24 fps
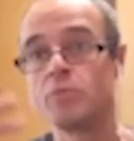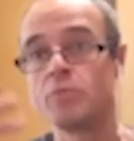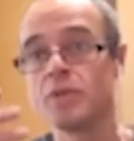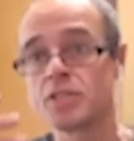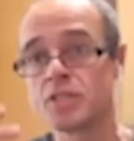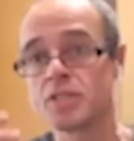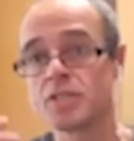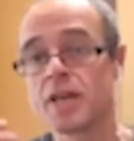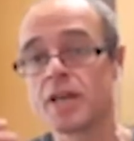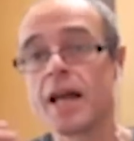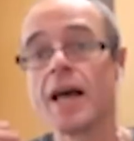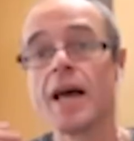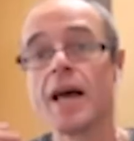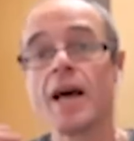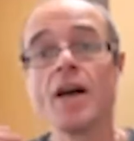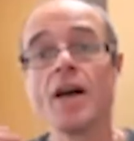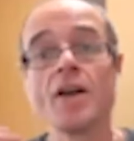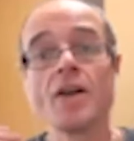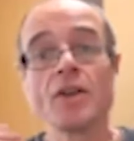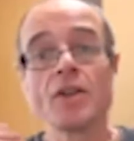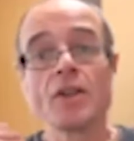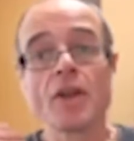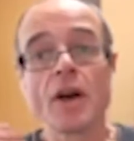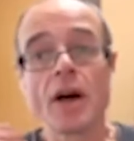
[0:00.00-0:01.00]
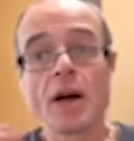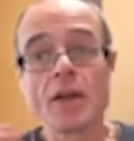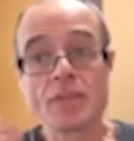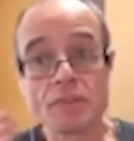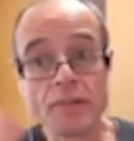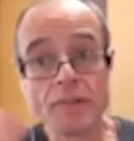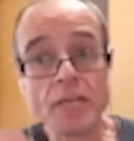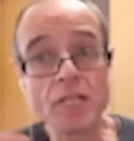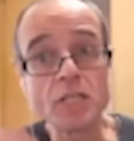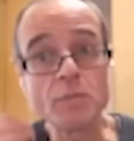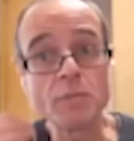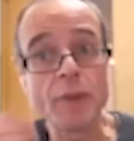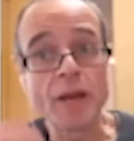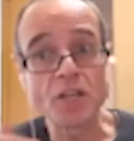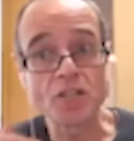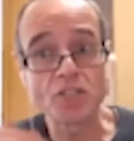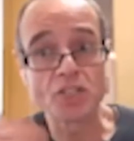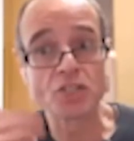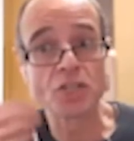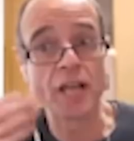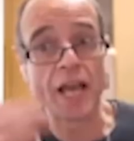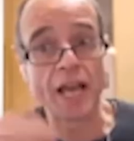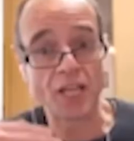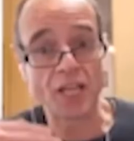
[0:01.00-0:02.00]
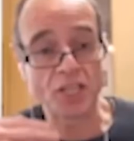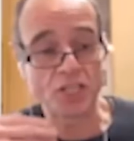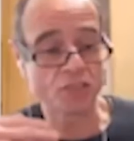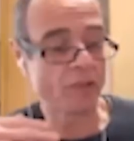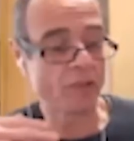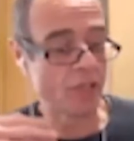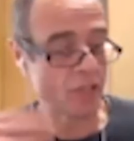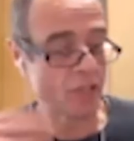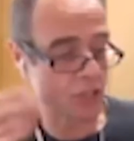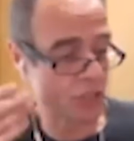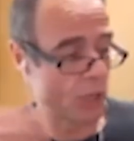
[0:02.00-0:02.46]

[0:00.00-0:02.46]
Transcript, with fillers: This is a three-dimensional X-ray.